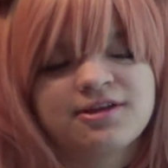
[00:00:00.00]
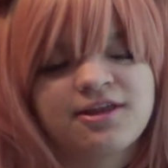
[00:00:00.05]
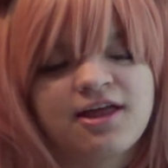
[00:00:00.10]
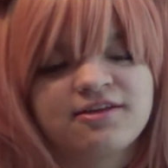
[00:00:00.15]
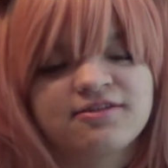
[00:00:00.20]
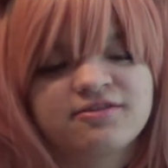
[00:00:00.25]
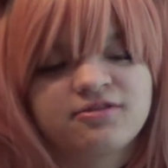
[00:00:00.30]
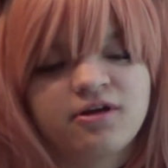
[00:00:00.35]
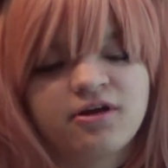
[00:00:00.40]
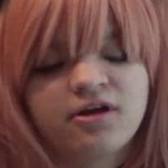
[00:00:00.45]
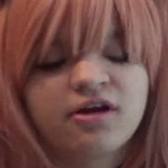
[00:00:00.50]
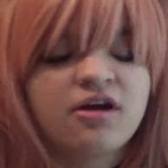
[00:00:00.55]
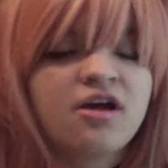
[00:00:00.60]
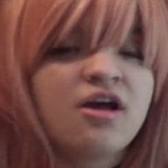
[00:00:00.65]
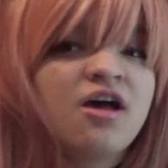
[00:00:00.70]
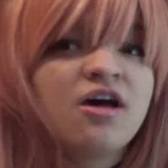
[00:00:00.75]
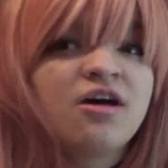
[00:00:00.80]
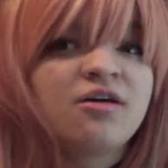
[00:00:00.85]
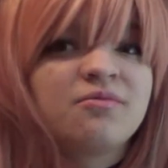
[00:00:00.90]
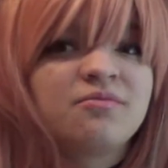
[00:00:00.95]
last year.
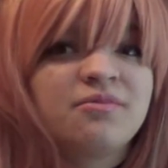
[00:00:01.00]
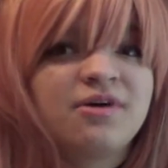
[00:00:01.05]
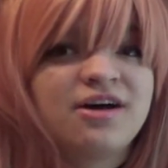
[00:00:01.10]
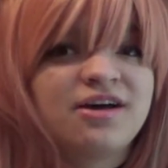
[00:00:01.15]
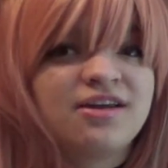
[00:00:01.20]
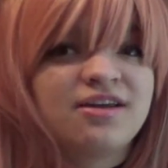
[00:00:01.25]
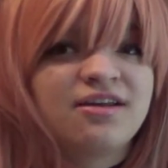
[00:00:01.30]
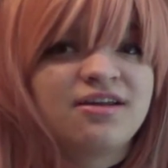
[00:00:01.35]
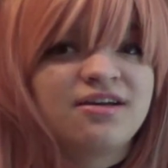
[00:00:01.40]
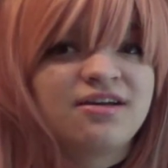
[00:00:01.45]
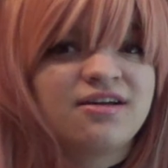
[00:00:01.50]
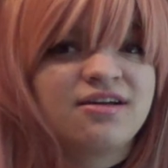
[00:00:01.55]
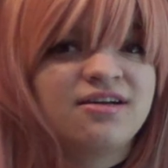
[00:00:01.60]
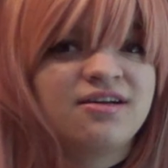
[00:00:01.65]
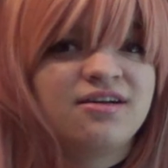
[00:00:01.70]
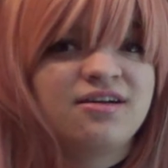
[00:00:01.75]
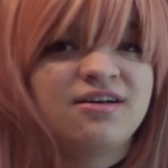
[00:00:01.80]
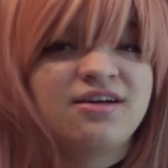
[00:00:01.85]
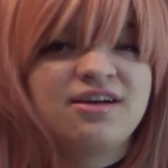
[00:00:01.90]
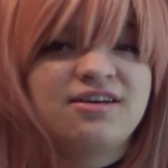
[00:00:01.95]
But
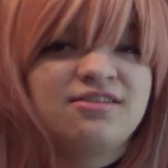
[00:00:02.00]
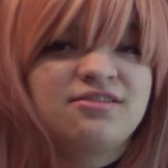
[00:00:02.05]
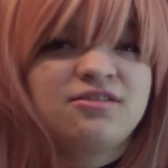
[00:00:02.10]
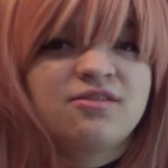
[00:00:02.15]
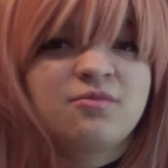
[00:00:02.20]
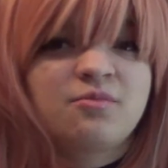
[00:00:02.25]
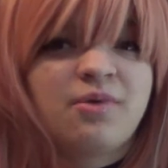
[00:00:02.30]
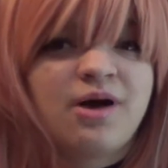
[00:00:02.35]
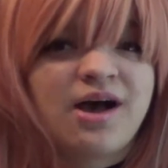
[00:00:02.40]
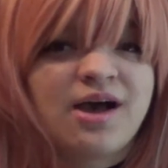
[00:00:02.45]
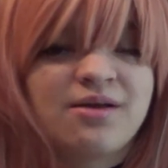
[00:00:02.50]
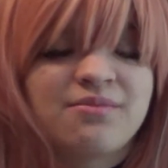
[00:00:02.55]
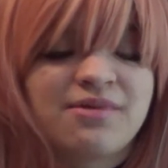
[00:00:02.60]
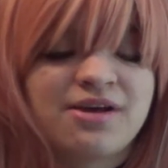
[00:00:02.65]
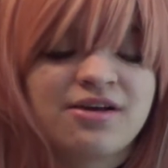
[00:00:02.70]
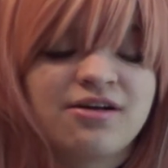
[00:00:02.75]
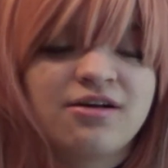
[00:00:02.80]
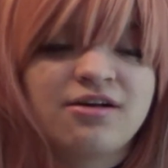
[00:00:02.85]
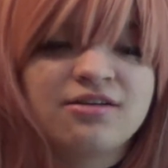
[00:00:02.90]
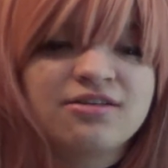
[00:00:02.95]
I still buy my
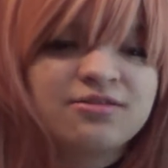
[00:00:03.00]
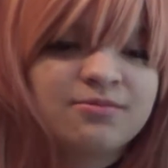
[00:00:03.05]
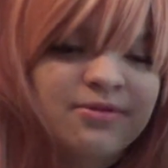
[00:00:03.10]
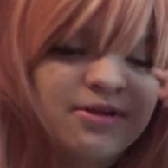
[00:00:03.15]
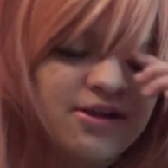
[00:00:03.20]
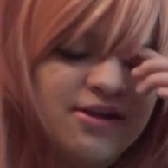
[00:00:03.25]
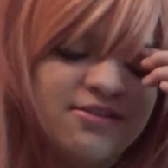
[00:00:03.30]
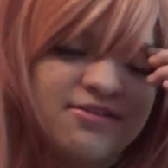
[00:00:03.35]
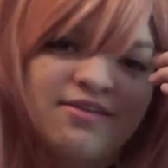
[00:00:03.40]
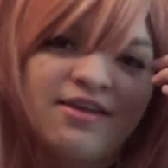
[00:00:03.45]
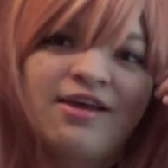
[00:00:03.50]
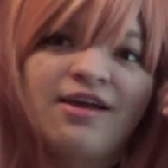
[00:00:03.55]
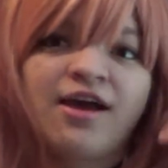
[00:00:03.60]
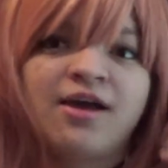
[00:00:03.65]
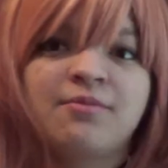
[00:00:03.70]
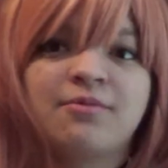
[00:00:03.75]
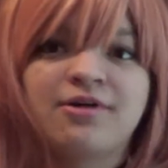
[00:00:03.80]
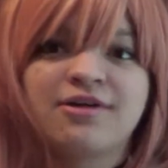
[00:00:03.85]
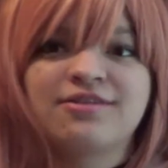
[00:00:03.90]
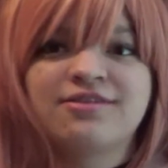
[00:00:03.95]
cosplays. Like I
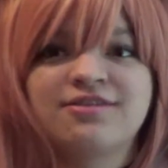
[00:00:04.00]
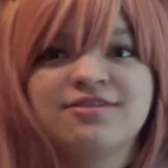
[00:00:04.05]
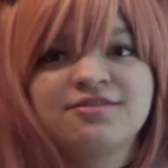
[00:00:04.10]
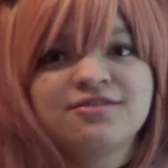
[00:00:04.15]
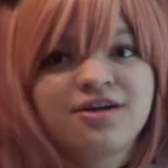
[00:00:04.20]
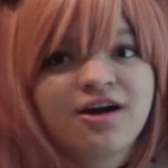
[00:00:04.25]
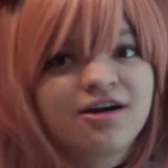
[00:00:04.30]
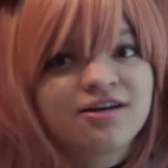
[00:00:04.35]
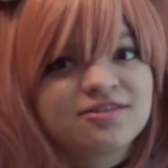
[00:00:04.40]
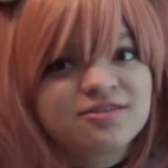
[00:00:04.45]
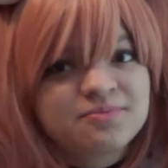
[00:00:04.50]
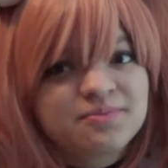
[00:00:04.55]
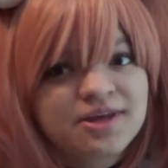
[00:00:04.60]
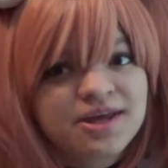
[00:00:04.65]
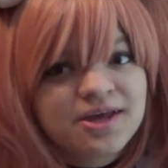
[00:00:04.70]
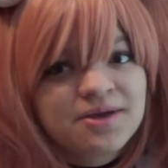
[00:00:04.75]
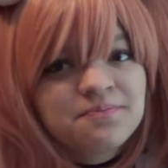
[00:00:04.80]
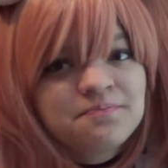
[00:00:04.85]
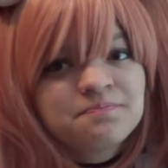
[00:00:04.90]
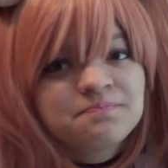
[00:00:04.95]
bought this
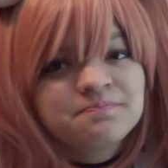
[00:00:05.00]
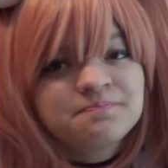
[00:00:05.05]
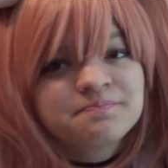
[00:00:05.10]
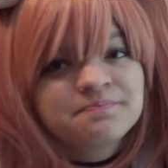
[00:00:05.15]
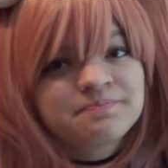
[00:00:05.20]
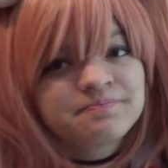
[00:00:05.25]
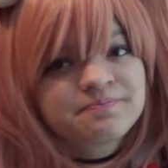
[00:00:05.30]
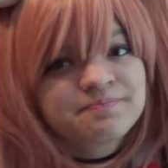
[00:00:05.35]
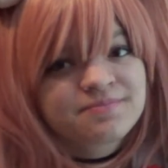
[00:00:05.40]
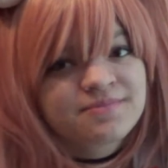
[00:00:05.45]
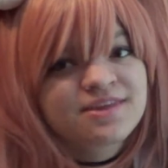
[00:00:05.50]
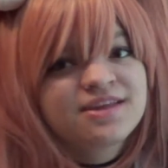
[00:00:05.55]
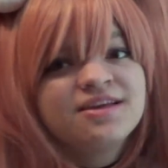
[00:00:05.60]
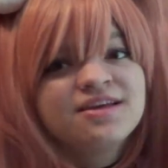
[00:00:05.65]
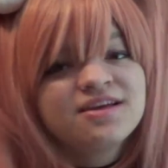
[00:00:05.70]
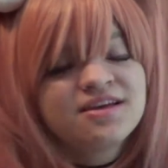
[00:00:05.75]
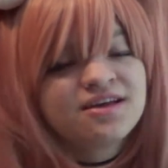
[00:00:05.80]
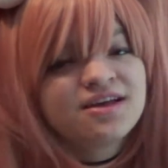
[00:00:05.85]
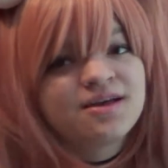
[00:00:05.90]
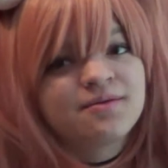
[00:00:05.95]
cosplay.
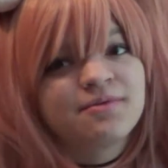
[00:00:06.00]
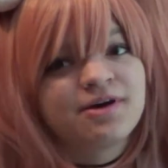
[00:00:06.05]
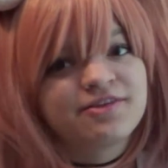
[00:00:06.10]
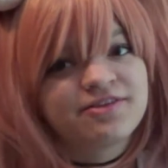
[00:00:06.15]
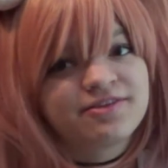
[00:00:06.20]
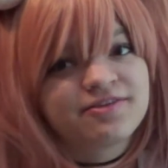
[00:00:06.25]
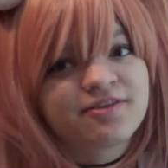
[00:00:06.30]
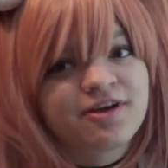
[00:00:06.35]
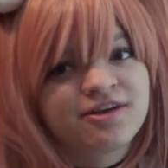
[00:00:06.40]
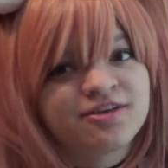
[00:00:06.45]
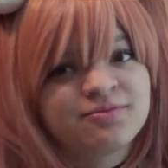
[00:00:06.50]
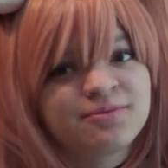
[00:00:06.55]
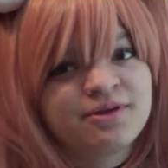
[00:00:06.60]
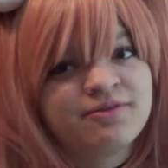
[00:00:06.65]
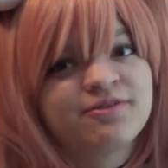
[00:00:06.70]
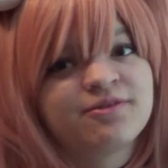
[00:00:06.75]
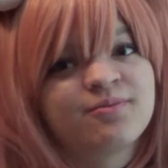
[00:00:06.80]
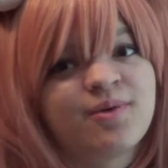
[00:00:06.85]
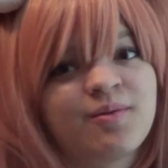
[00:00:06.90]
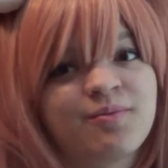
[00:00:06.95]
I bought this cosplay
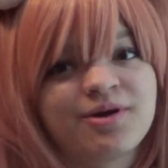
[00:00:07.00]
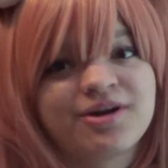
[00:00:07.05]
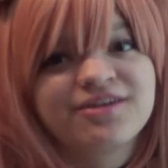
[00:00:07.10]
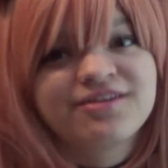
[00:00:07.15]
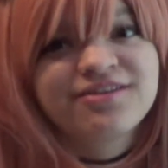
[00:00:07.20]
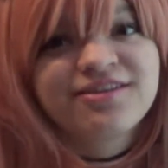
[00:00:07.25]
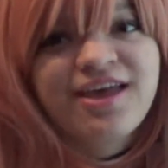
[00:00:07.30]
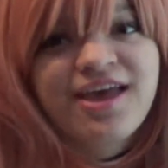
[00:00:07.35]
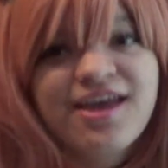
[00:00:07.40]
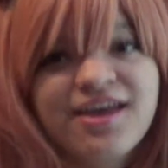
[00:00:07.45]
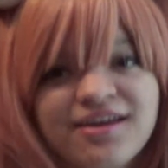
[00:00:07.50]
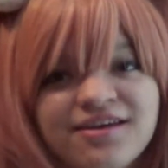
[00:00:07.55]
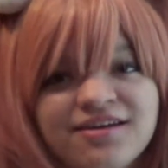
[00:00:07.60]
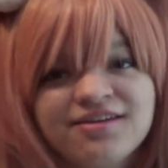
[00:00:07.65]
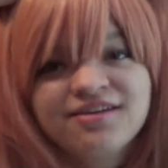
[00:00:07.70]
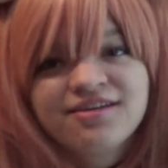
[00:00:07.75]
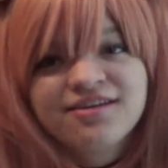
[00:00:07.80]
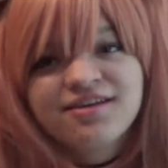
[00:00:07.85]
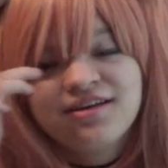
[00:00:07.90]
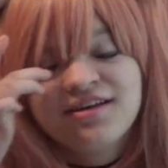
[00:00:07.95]
for my birthday.
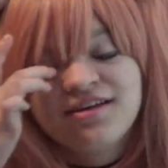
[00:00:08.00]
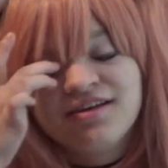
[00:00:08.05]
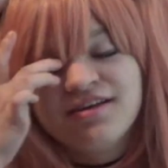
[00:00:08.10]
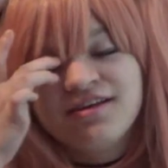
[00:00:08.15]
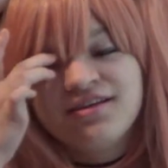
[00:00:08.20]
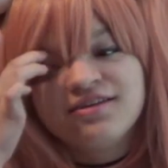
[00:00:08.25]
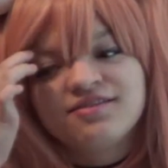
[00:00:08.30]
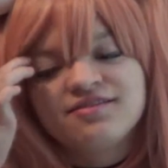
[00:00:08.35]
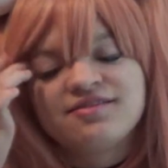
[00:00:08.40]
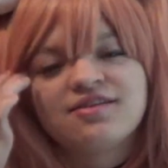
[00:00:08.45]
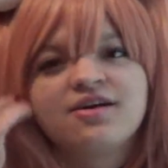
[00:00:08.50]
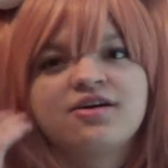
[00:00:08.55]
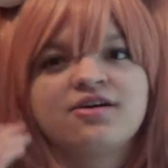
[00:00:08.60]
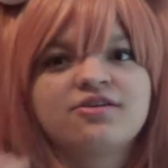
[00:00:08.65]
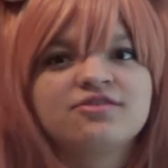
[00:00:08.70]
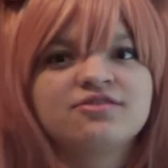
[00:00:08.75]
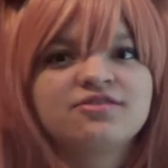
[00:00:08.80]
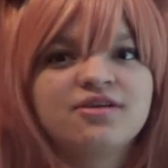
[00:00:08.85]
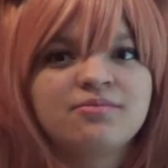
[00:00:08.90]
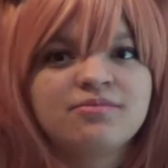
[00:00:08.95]
So
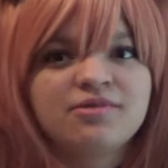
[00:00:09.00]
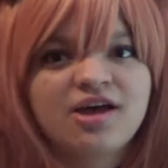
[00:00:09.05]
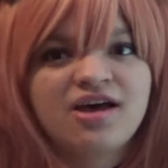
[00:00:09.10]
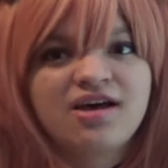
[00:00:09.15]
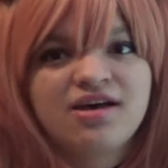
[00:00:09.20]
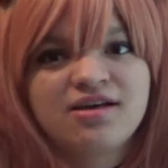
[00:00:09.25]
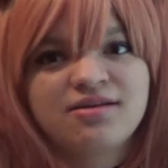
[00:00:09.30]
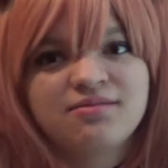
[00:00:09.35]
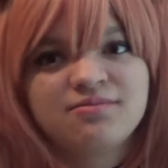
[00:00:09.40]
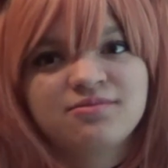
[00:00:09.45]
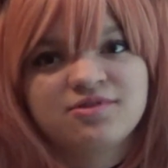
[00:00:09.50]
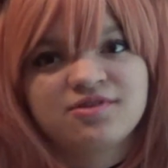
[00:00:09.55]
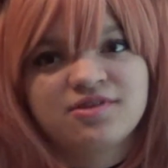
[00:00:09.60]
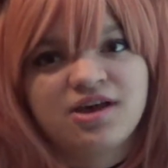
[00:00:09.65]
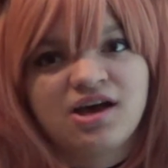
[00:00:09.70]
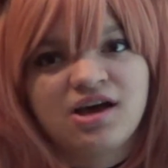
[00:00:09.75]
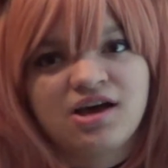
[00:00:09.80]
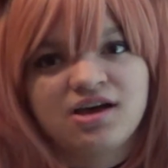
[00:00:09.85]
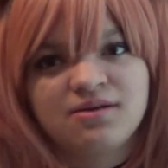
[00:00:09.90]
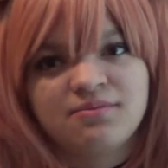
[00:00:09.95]
sometimes
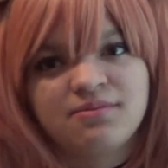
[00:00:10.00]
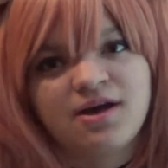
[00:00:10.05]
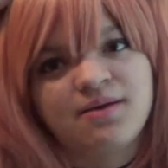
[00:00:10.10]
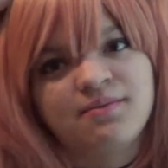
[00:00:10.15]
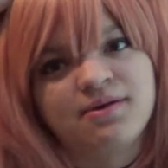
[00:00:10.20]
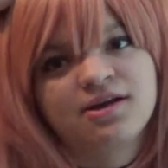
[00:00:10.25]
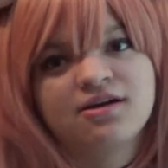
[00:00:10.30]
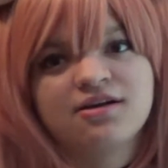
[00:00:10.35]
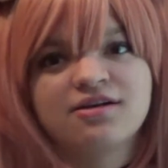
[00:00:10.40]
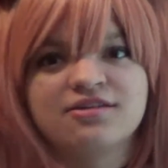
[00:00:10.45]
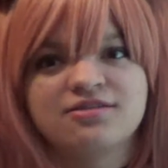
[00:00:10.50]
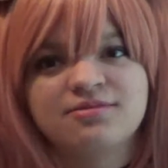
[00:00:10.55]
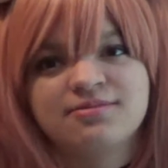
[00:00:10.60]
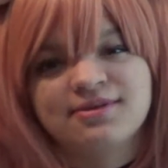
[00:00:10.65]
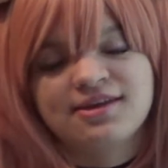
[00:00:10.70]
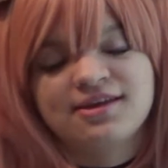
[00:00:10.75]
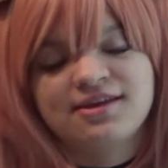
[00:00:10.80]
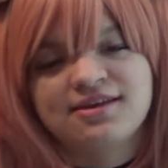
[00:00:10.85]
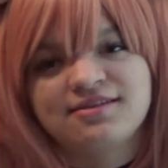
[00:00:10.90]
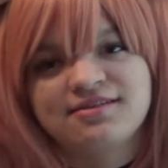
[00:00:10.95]
I buy my
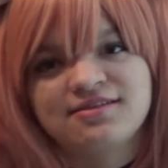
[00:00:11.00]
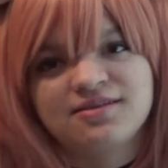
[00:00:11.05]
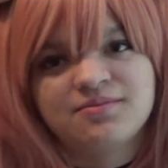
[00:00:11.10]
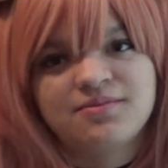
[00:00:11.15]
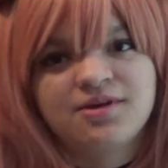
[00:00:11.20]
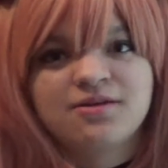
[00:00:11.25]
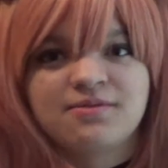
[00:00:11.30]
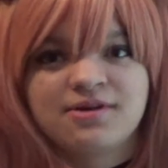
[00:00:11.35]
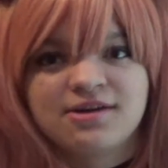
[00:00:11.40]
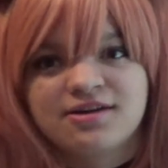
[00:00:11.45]
cosplays and make my